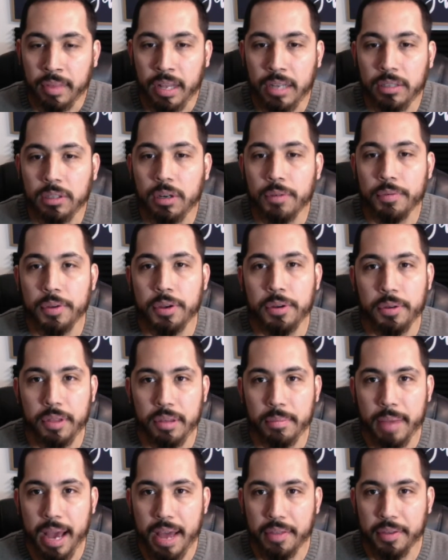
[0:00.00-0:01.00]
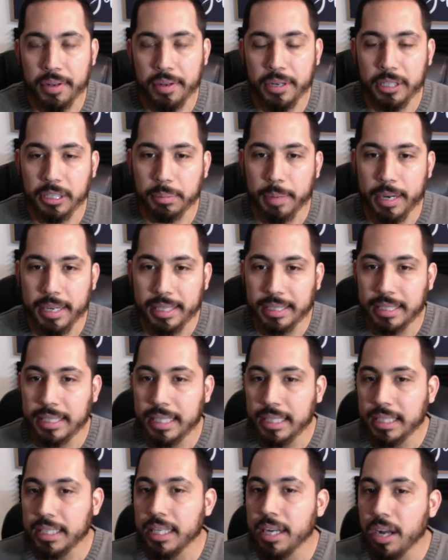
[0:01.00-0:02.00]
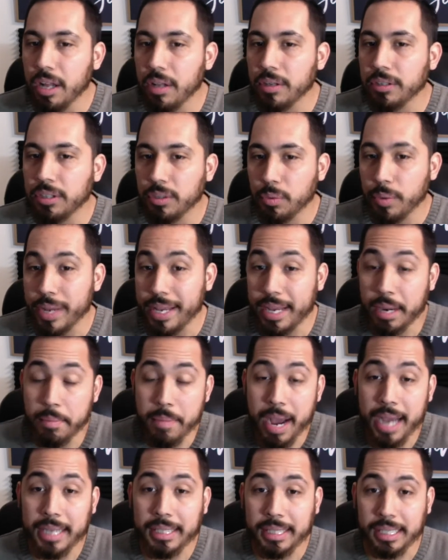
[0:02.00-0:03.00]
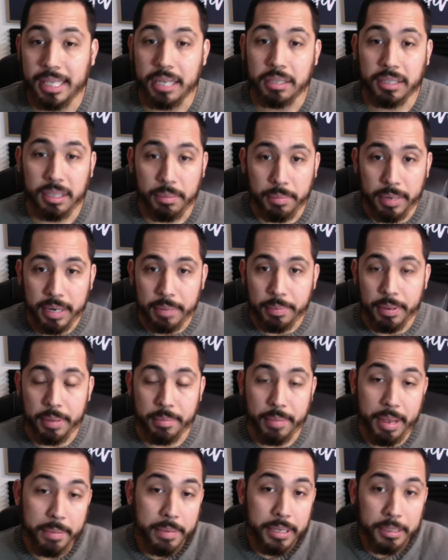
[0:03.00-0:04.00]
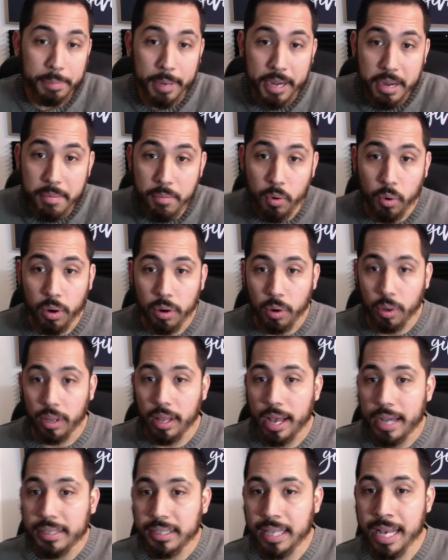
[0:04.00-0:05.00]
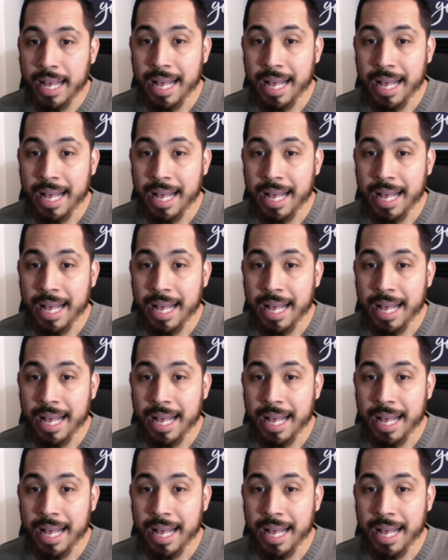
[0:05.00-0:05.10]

So if you do the math and you're spending $60 a week in my city, somebody may be spending more or less.